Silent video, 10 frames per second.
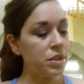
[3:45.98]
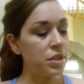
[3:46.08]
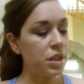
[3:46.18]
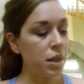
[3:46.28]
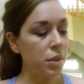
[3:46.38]

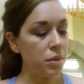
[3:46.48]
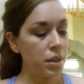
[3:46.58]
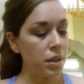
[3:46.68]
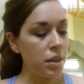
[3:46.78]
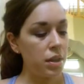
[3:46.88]
So,
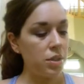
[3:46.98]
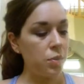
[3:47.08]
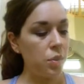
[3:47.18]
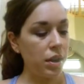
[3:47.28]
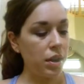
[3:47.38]
to
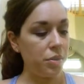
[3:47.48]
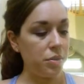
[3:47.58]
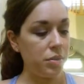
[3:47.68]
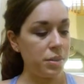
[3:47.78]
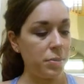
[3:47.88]
walk you through
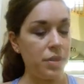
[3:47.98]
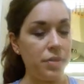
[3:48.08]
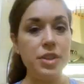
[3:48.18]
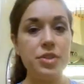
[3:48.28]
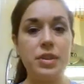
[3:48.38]
some of the
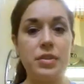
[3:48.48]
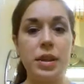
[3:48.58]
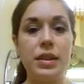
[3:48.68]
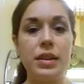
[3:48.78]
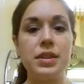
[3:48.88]
features of my
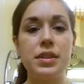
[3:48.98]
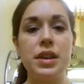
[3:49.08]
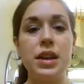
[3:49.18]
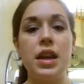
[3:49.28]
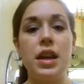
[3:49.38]
list,
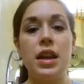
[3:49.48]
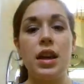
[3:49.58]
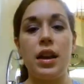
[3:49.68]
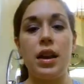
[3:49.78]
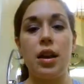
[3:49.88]

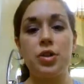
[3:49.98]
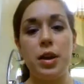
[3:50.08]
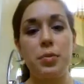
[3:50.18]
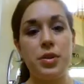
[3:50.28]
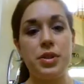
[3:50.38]
and I'll try to
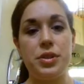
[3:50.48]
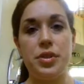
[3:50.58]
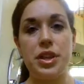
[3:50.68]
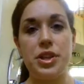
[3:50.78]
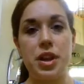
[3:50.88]
post a
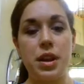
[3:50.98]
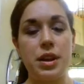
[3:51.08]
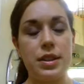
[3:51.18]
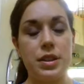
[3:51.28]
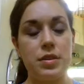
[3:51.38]
screenshot because
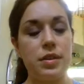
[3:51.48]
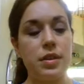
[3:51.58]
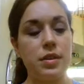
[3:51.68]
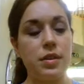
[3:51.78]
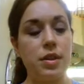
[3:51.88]
I know it's
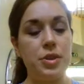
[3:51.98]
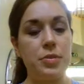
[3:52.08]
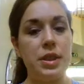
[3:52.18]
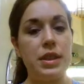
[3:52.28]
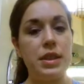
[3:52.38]
hard to
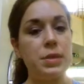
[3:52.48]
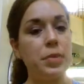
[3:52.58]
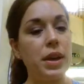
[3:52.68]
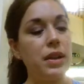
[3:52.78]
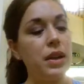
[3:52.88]
read this,
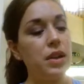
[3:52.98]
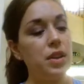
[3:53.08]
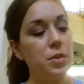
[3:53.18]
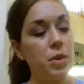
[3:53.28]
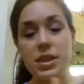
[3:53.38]
but
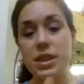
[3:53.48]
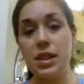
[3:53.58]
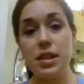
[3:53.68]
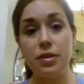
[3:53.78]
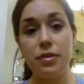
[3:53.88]
you won't see
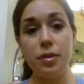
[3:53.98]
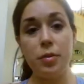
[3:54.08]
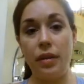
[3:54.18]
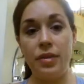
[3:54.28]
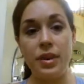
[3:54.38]
anything for
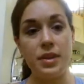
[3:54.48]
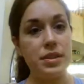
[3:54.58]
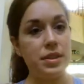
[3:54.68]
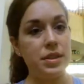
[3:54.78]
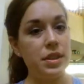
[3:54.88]

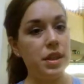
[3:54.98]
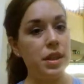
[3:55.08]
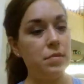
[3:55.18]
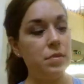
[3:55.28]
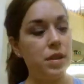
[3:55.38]
breakfast
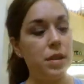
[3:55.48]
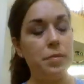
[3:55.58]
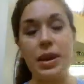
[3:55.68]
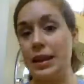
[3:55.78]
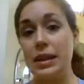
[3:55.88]
on
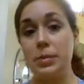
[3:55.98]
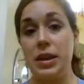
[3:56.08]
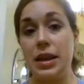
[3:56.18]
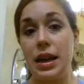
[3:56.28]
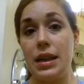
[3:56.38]
my list
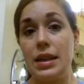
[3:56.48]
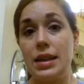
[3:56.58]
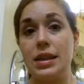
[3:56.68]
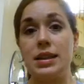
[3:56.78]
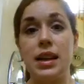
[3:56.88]

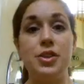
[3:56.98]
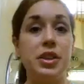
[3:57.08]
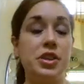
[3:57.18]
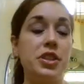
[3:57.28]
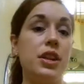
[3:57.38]
because I drink
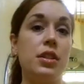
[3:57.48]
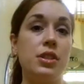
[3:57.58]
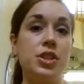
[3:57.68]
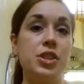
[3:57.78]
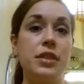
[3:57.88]

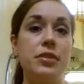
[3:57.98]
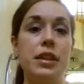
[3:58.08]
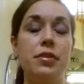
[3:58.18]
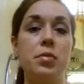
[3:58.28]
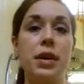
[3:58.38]
Shakeology every day
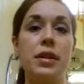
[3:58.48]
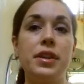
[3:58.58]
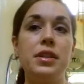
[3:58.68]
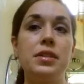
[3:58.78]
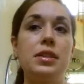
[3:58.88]
for
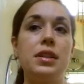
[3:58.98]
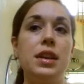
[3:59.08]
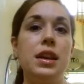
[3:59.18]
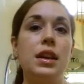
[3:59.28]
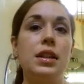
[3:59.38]
breakfast.
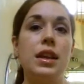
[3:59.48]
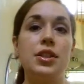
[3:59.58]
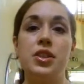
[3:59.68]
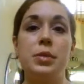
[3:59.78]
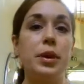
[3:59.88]
That's
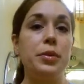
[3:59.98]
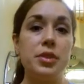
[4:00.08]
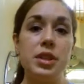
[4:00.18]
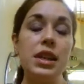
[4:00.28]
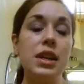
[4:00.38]
just my
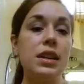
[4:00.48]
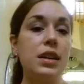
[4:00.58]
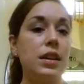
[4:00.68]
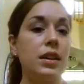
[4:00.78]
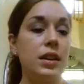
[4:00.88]
routine.
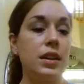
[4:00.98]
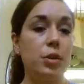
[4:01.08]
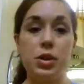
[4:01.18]
That works